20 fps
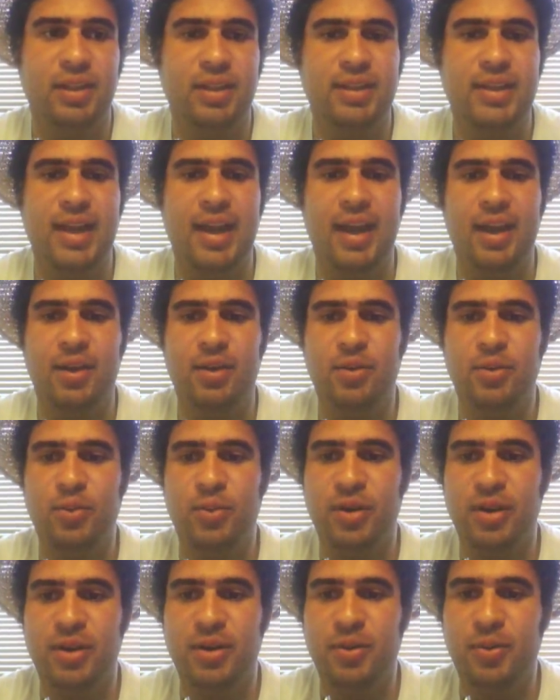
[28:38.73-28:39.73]
Yeah,
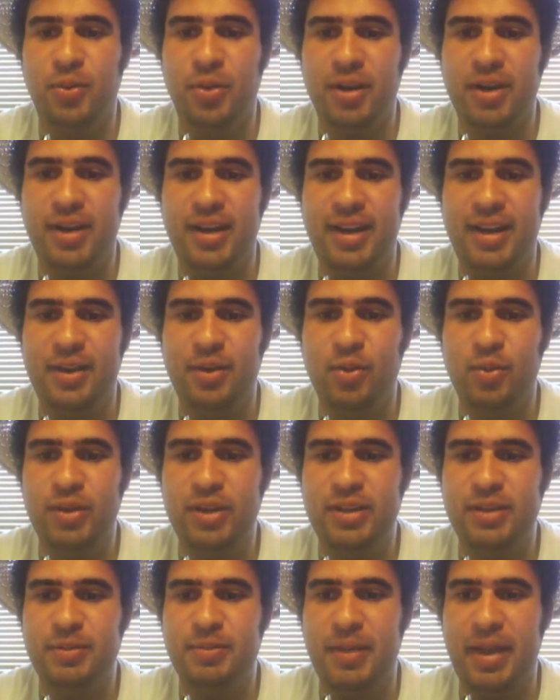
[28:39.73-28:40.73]

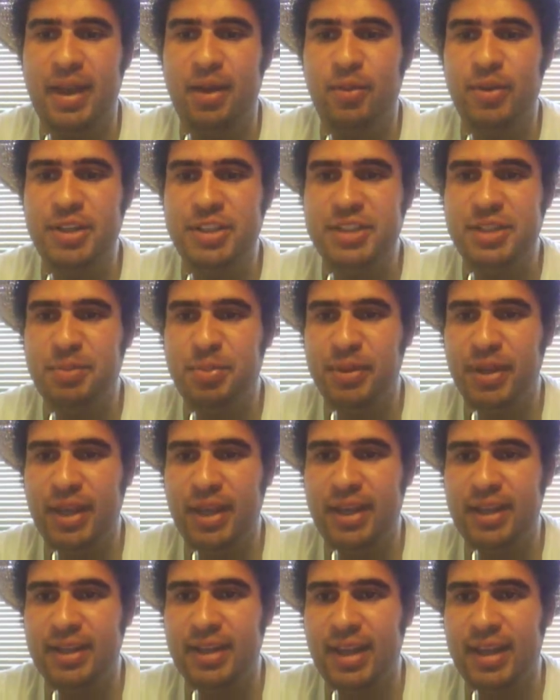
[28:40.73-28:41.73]
we should
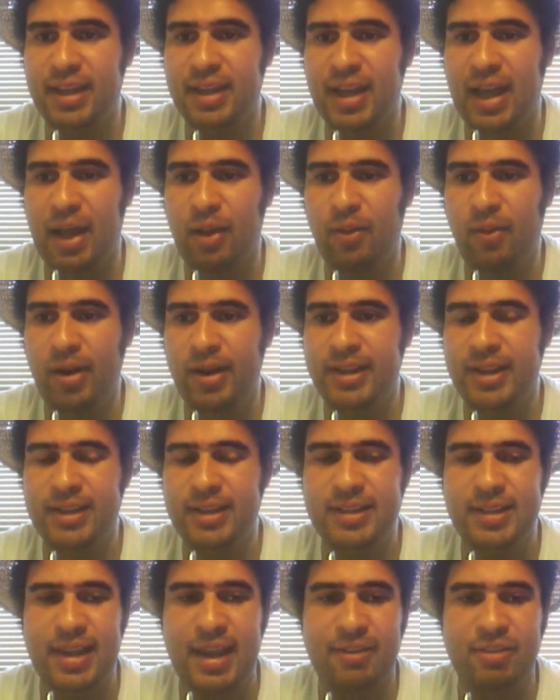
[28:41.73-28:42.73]
play. Like I want to
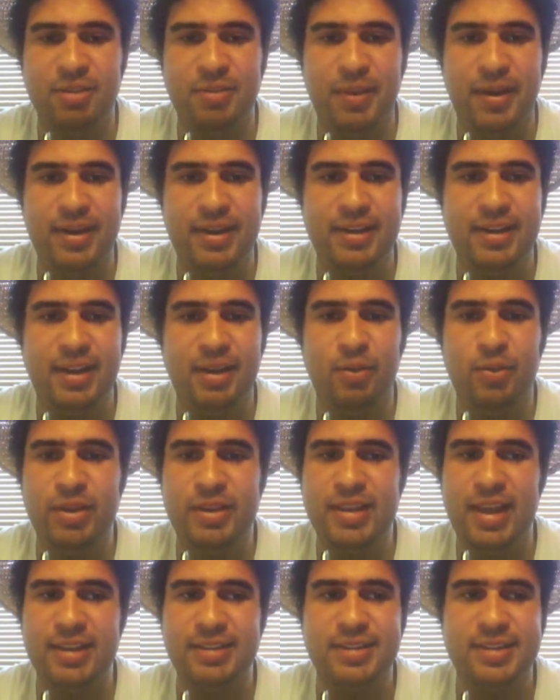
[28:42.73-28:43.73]
get to everybody.
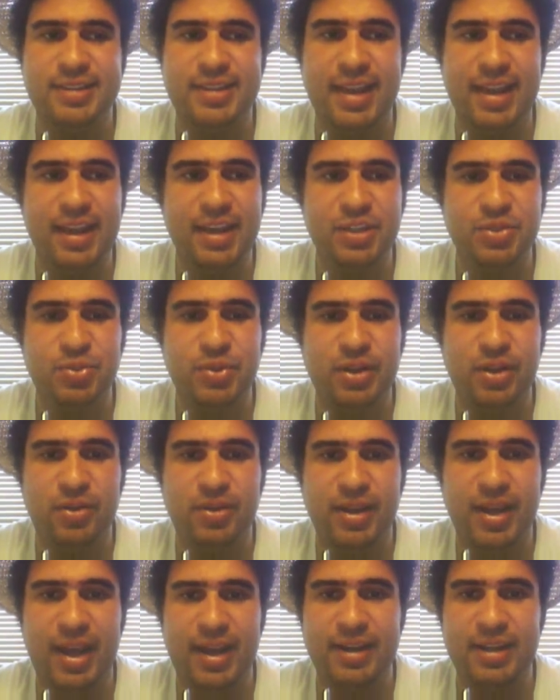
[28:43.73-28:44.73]
That's the thing is we
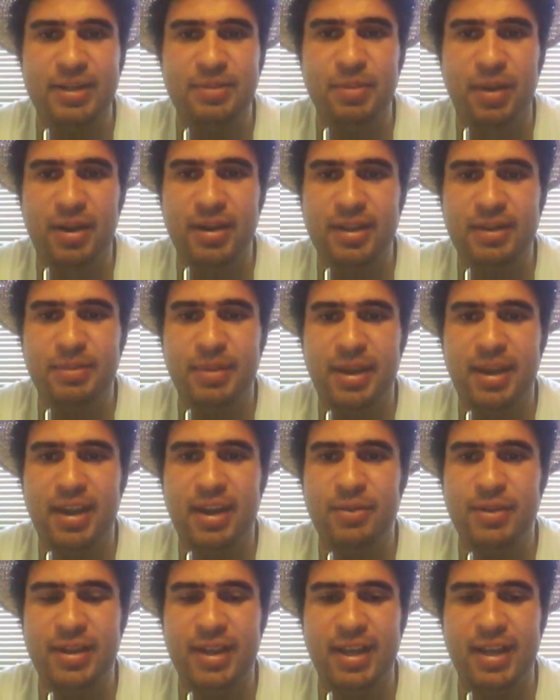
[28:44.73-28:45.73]
don't got any money, man.
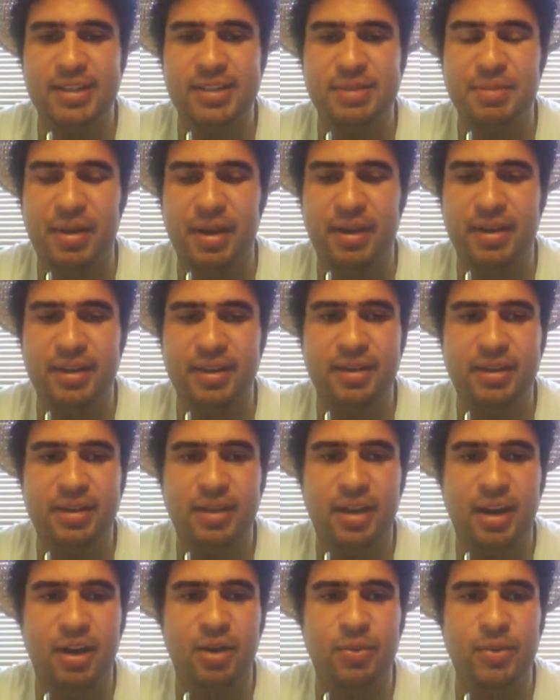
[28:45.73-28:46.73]
If we had some money
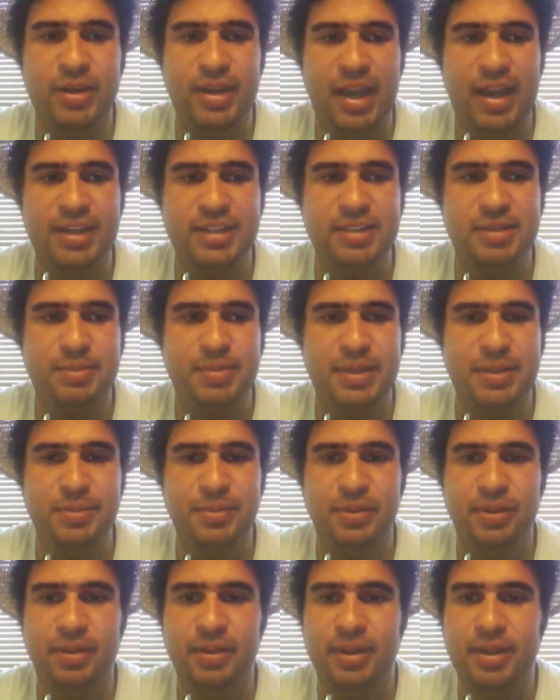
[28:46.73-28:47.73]
or we had some
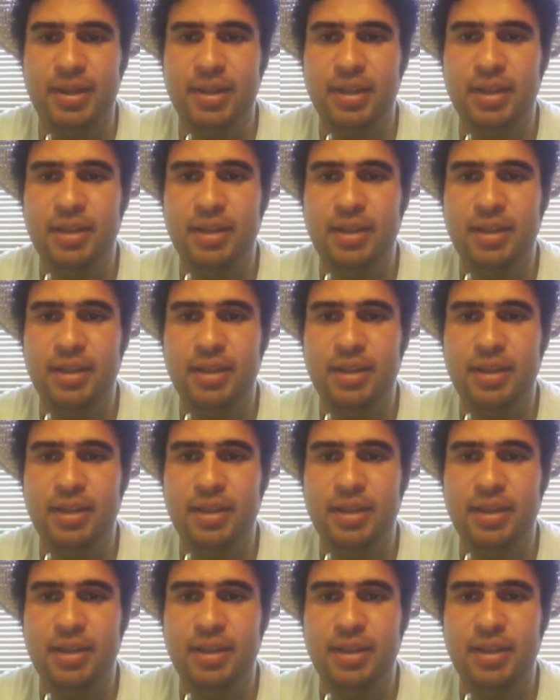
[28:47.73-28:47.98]
people,